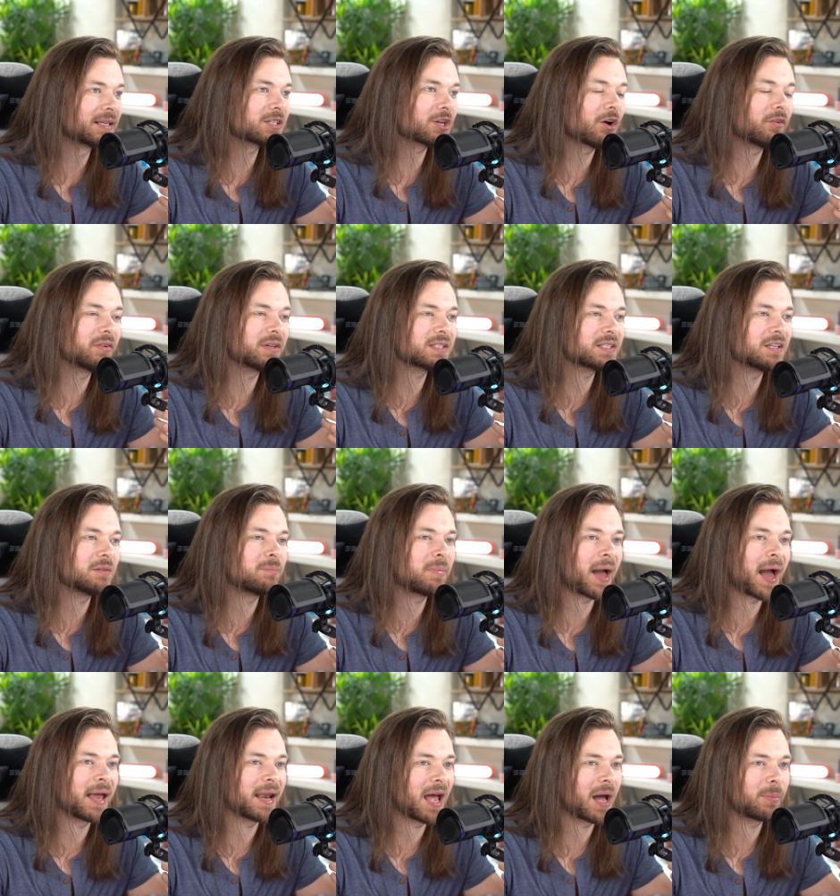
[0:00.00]
There's obviously
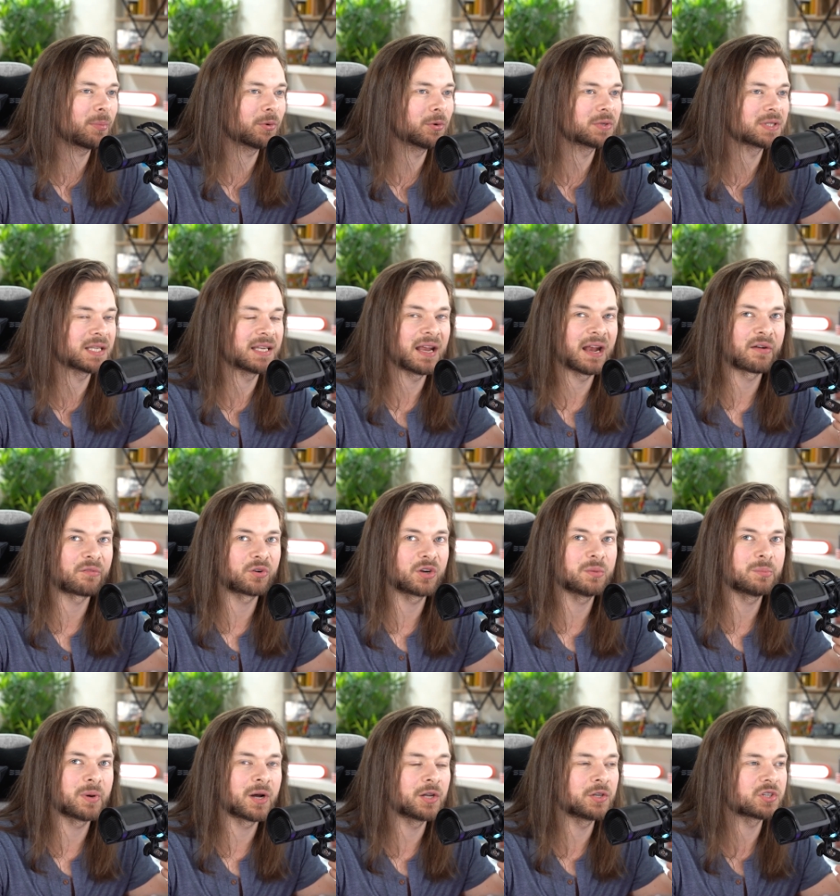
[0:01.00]
bad apples in
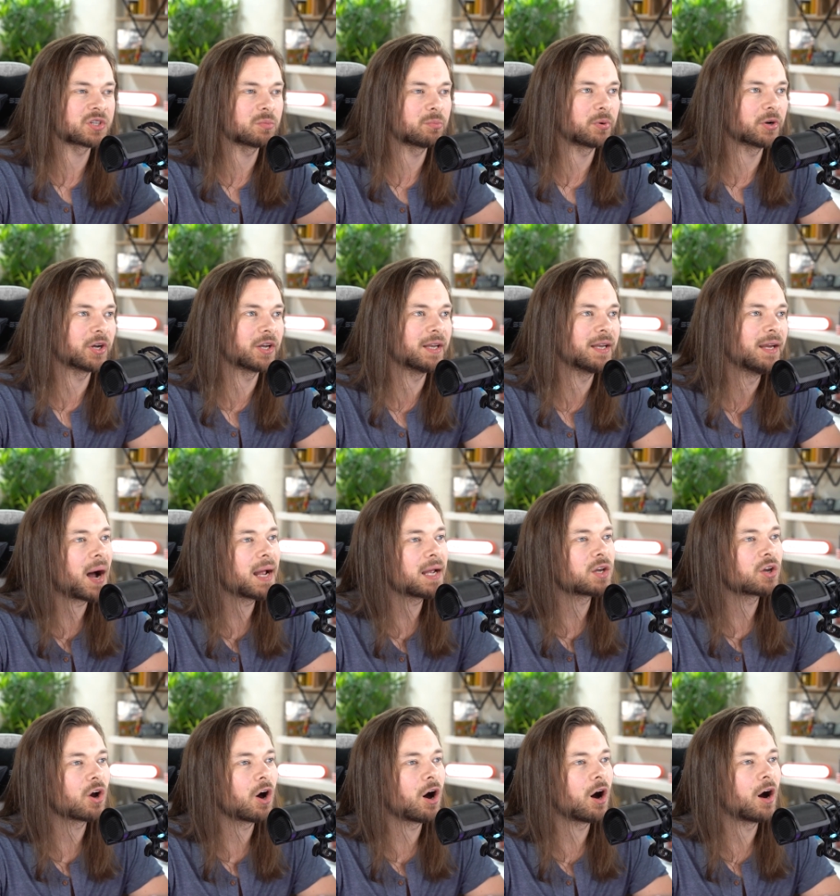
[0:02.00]
every bunch, but
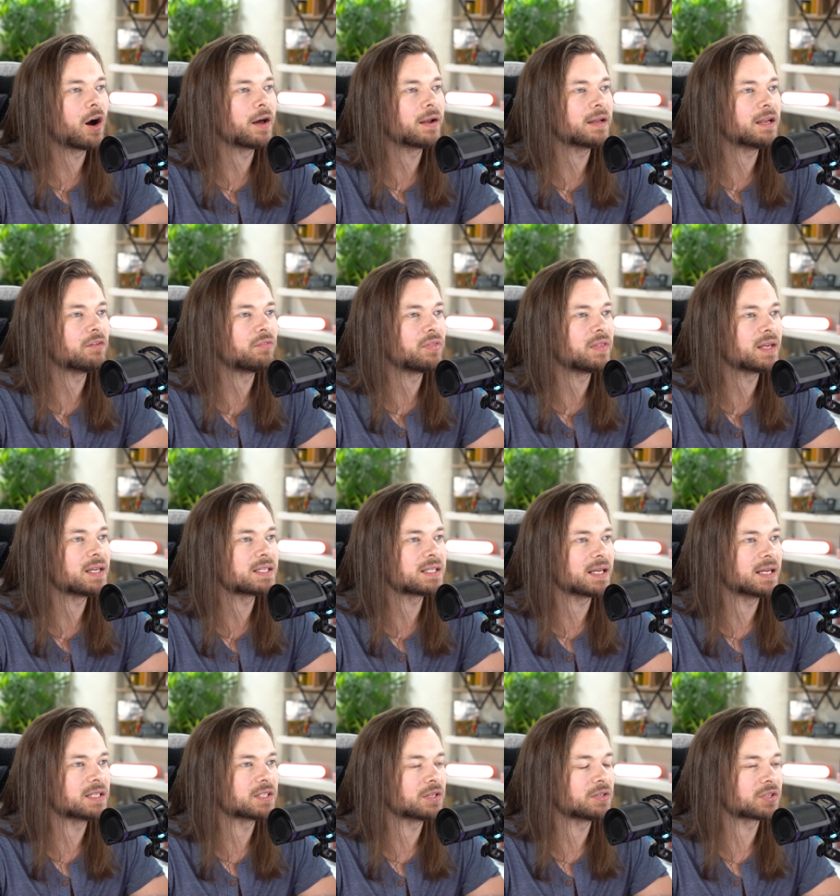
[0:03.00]
my God, if
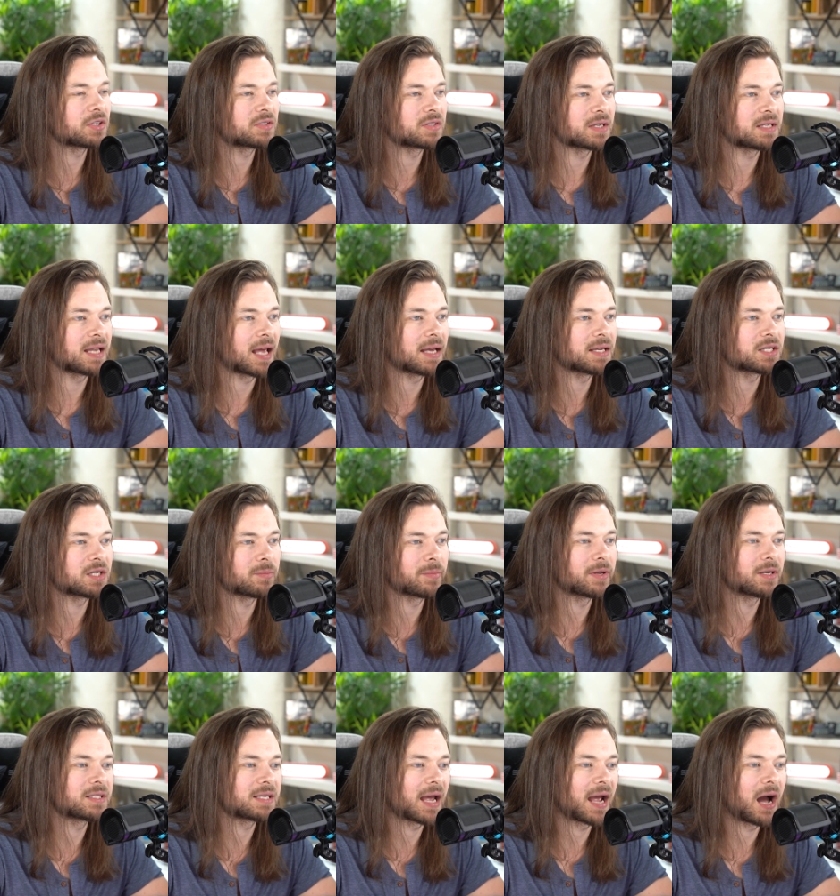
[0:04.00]
this isn't just a
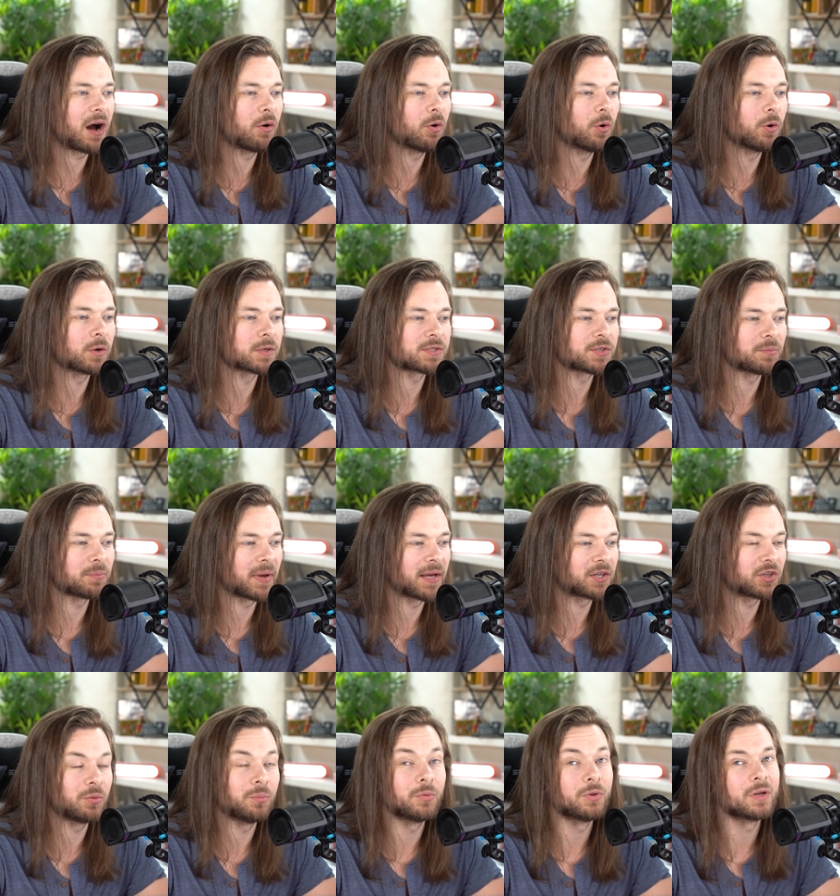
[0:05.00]
testament to how awesome
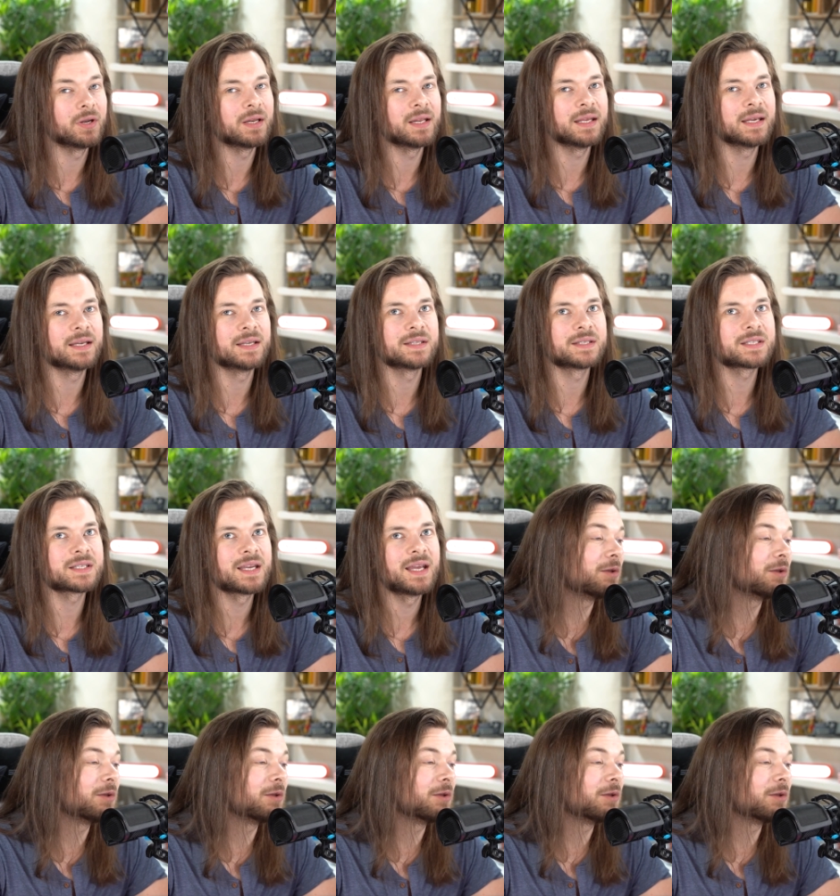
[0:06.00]
my community is.